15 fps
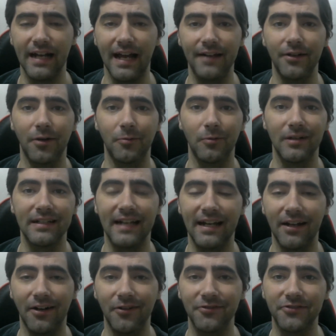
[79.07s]
I know one guy
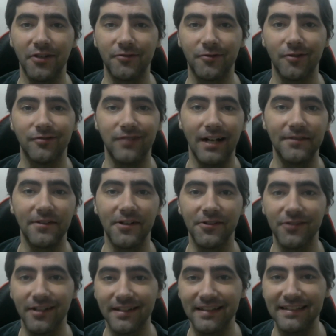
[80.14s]
owns over
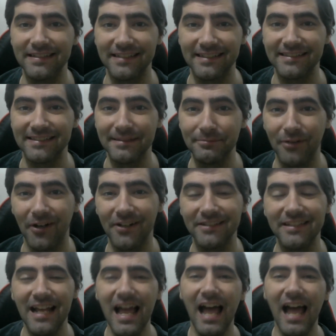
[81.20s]
500 of these exemplars.